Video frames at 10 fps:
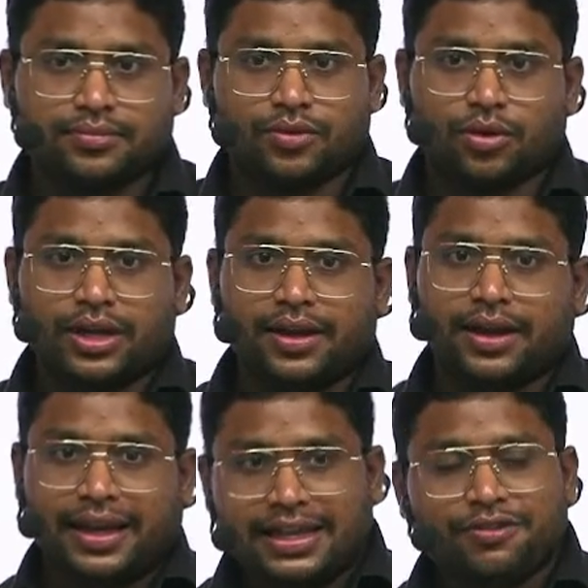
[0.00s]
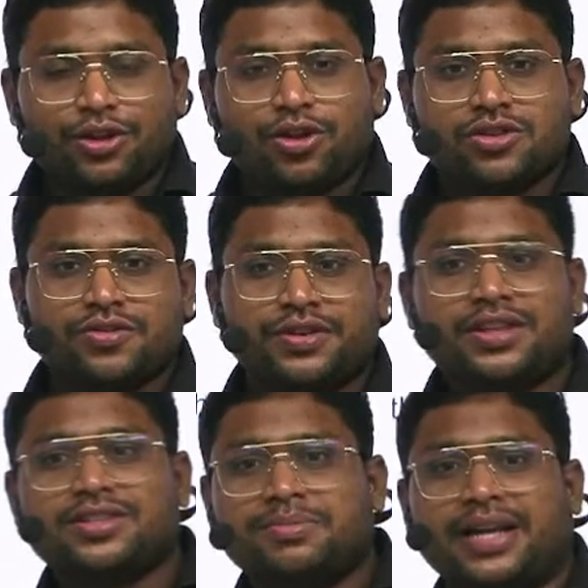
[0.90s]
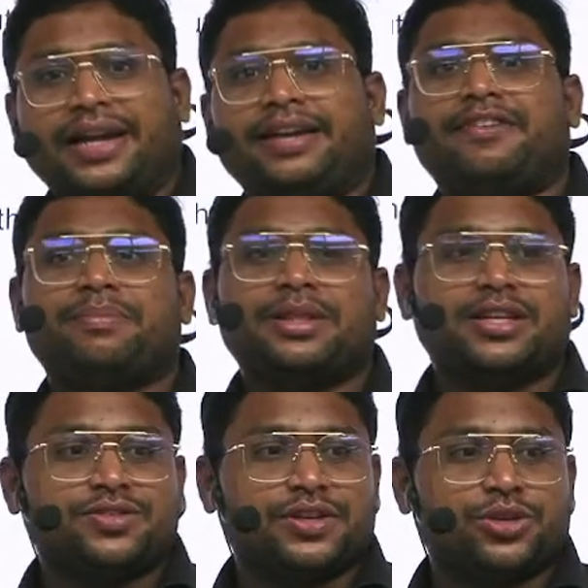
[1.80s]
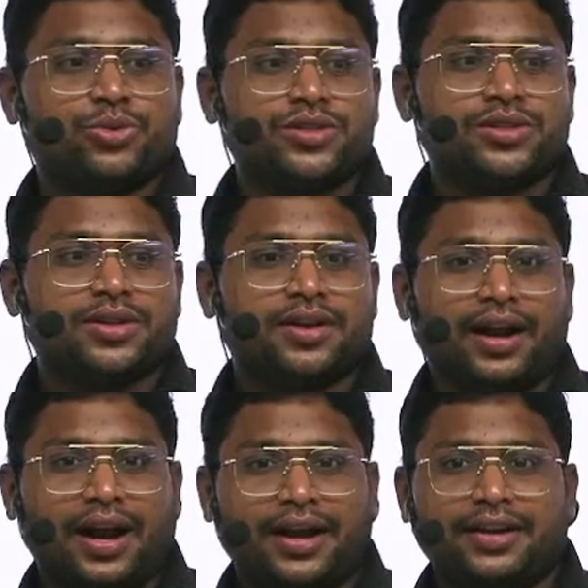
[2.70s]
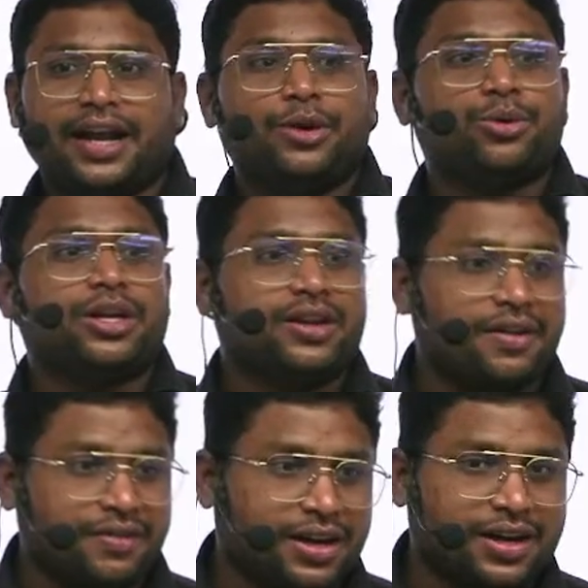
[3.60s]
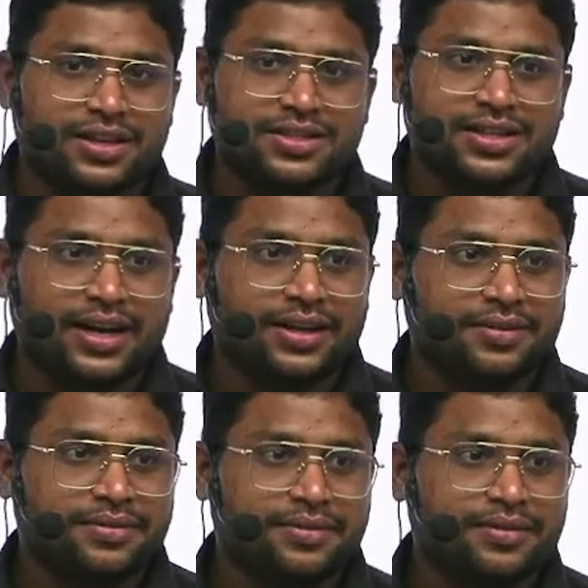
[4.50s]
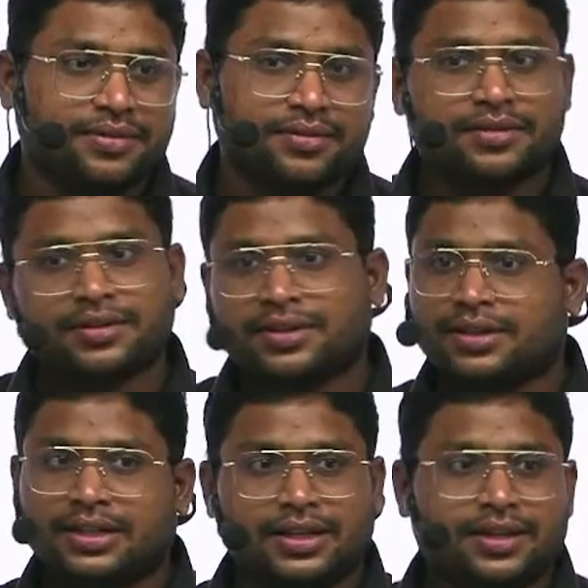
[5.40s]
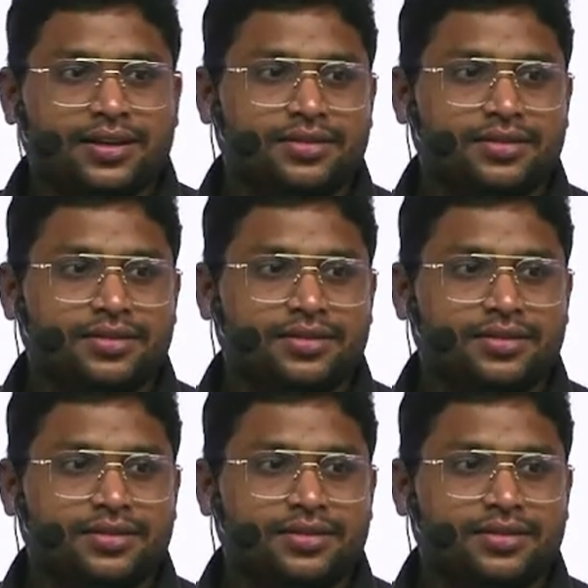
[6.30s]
Okay, in philosophy some scientific methods we use and try to derive our understanding. Clear?